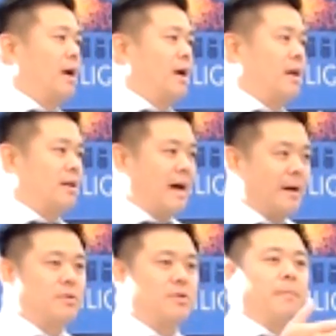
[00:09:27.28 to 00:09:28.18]
in the
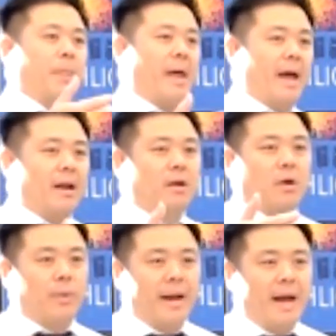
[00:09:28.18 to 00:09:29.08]
labs. And
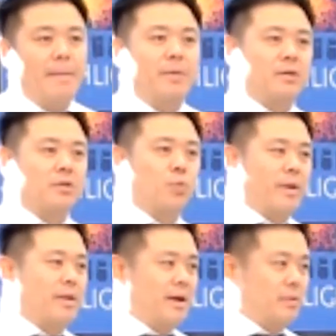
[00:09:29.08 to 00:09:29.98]
what happens when they